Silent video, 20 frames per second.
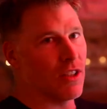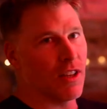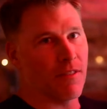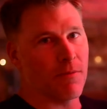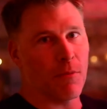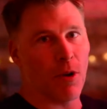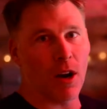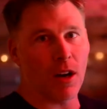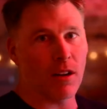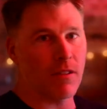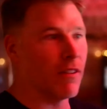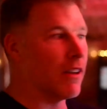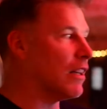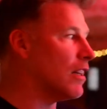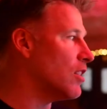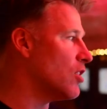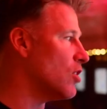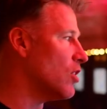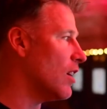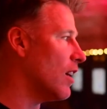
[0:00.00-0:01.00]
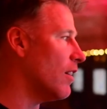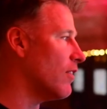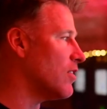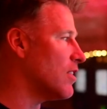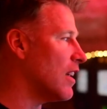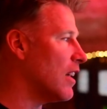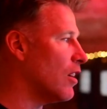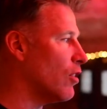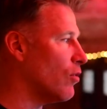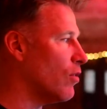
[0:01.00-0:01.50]
You have margaritas, you have
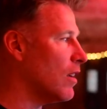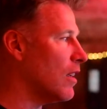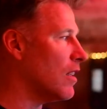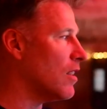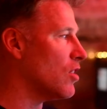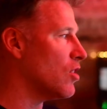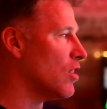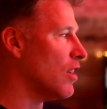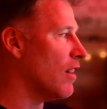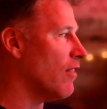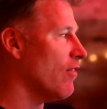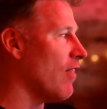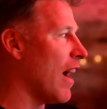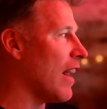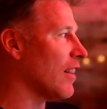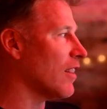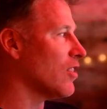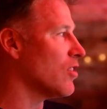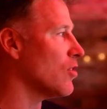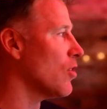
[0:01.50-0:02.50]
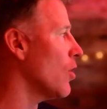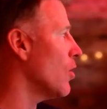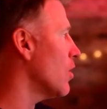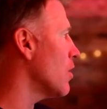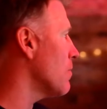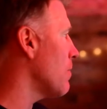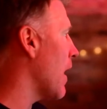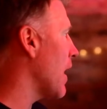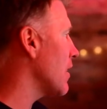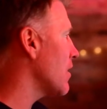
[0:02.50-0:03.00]
sangrias, you have vodka
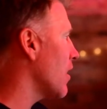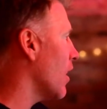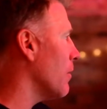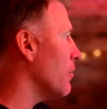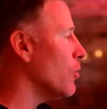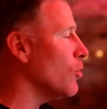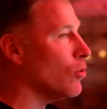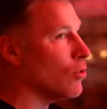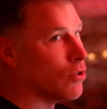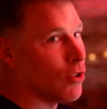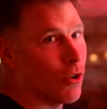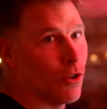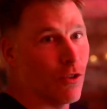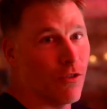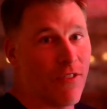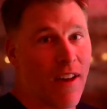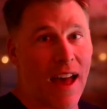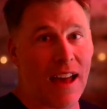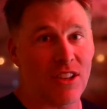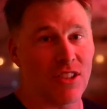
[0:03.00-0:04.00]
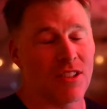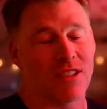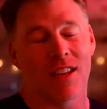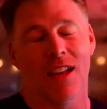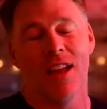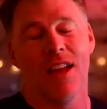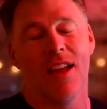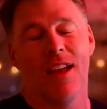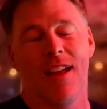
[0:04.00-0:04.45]
sodas, Moscow mules, old fashions,